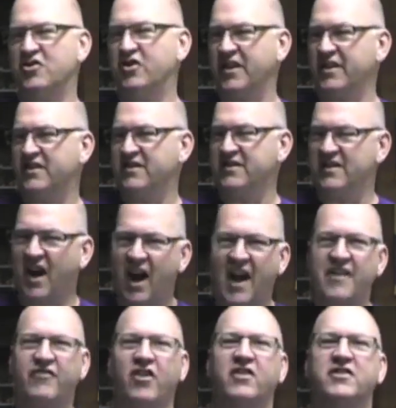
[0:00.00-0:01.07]
You could
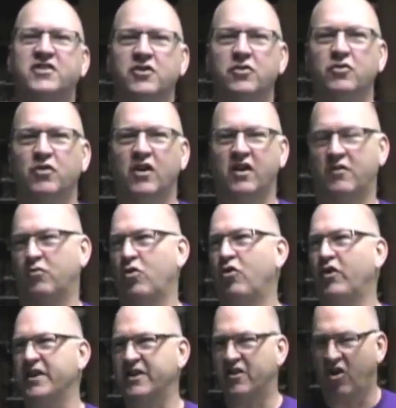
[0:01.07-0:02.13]
dive onto uh,
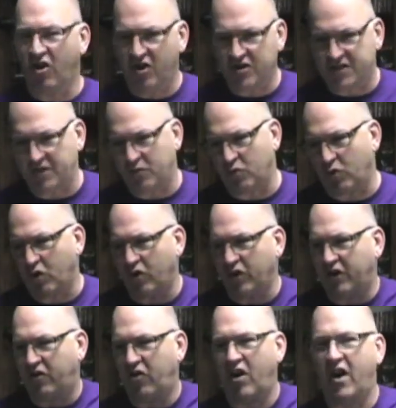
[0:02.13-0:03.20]
rolling carts and roll
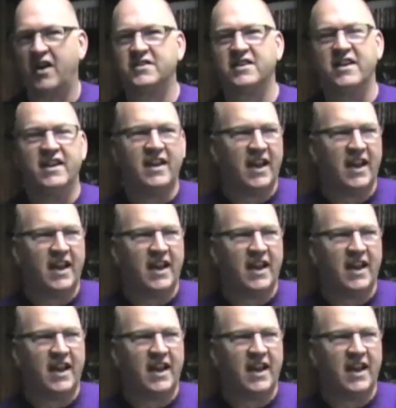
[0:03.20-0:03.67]
across